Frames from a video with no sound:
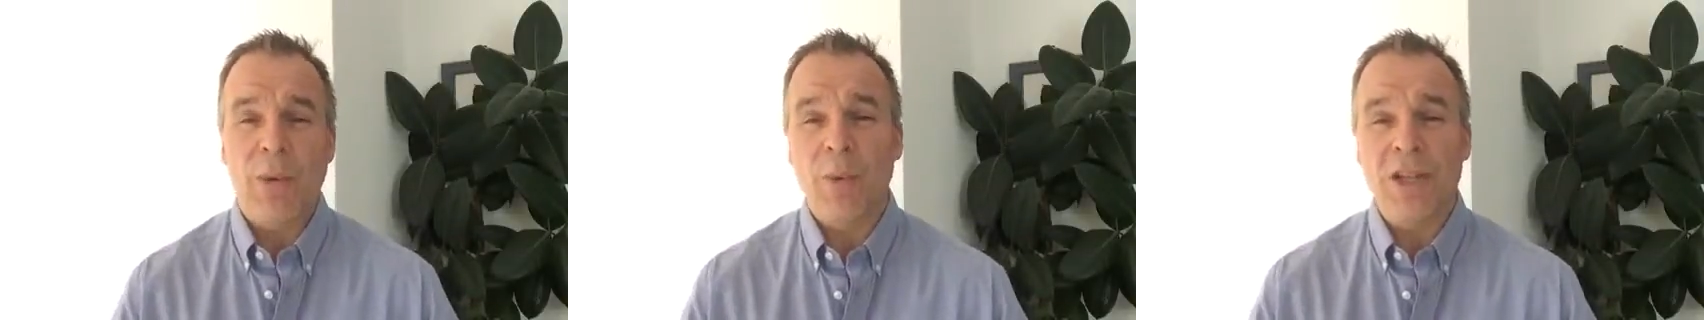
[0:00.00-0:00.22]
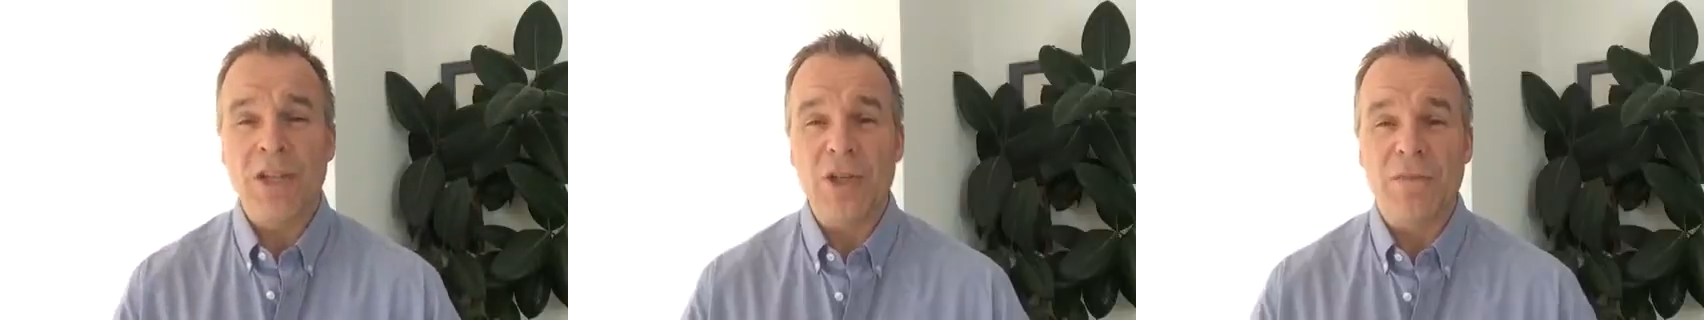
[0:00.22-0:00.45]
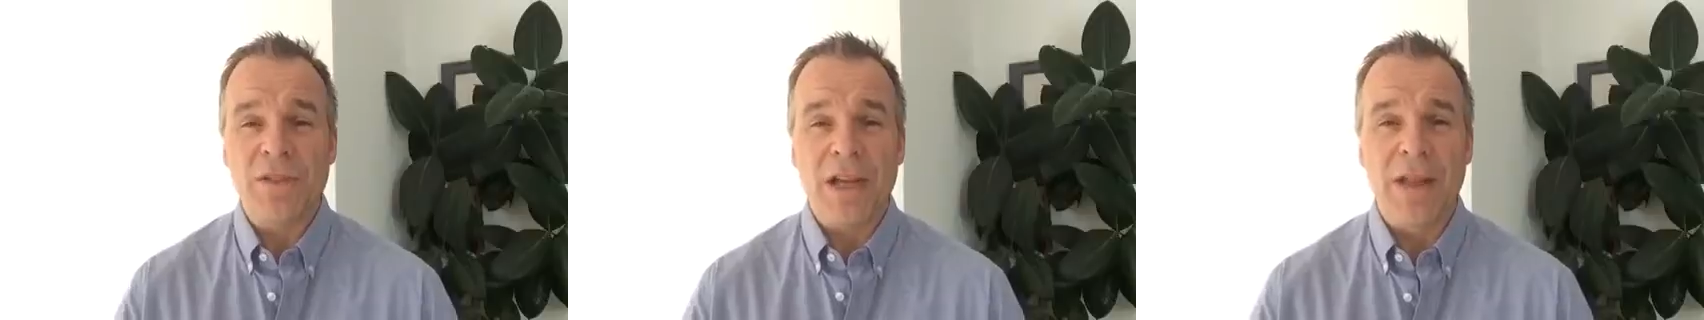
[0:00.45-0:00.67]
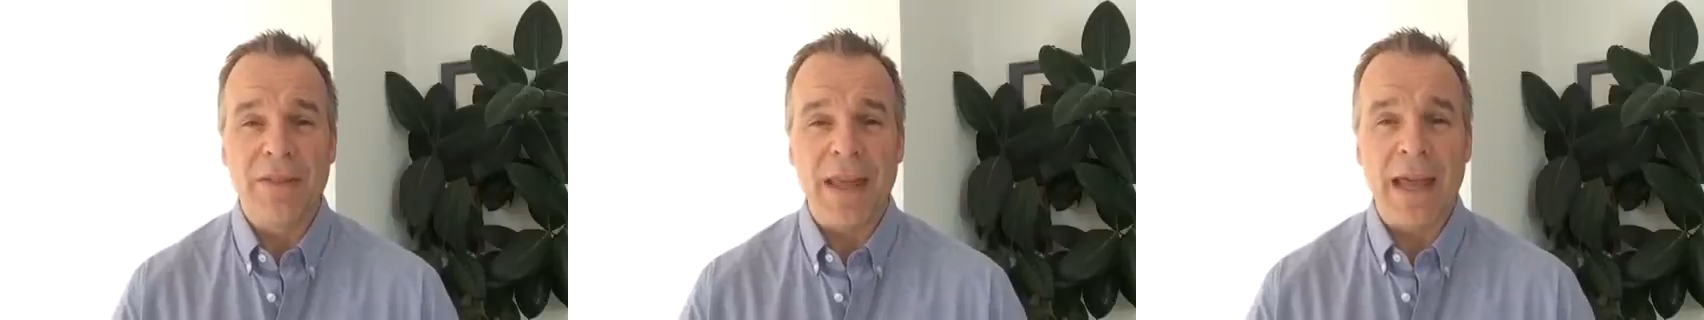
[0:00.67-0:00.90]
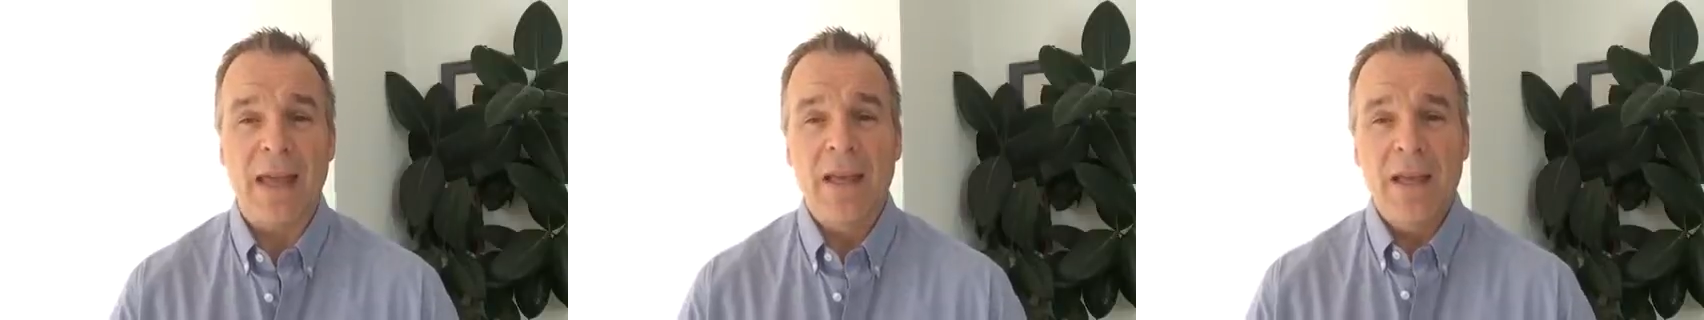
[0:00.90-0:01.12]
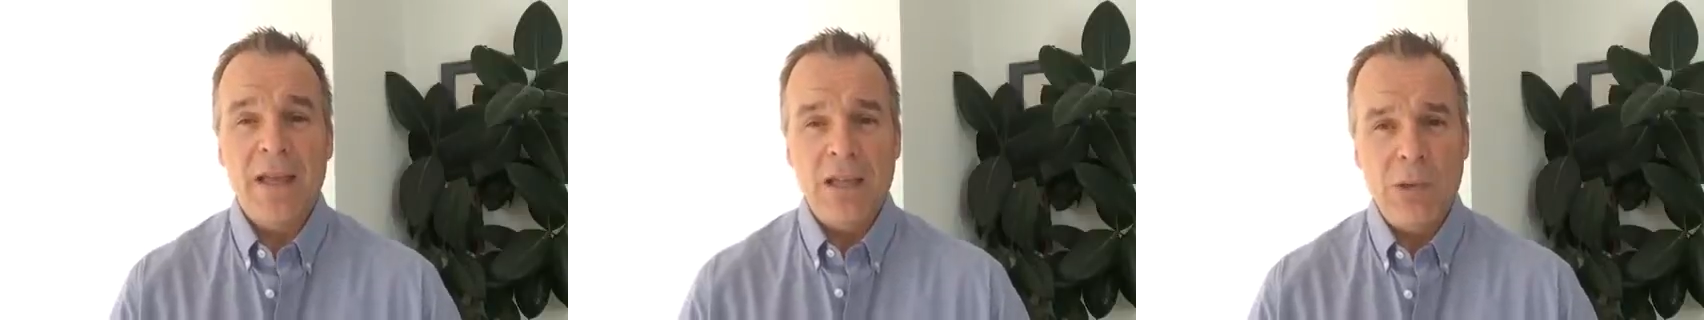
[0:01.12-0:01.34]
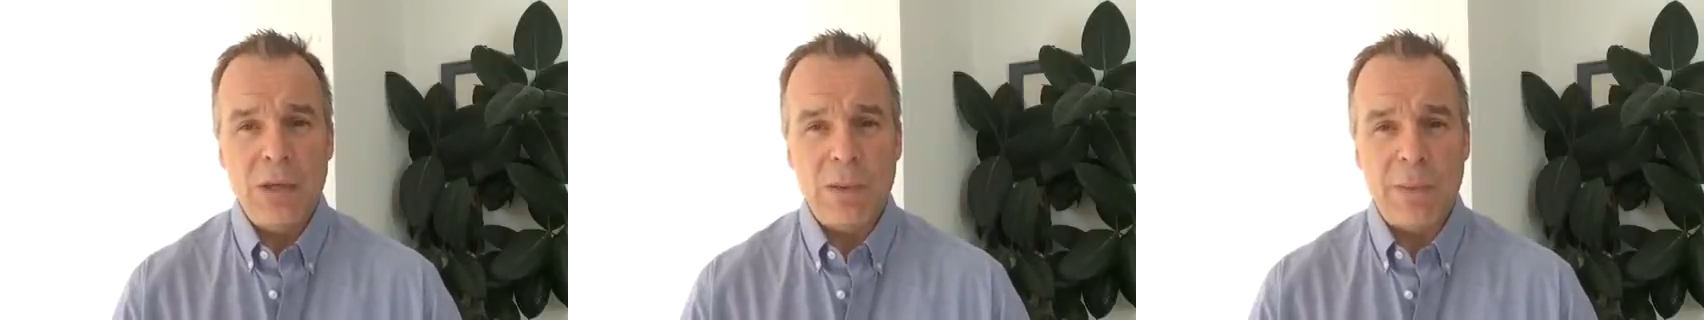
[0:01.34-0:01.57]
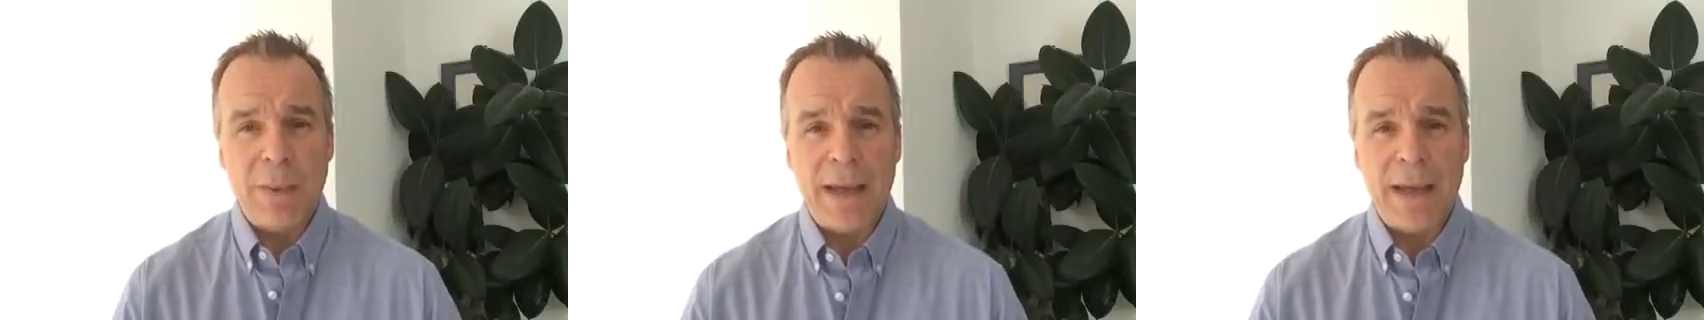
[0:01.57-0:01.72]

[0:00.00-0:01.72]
And when you've done that, you get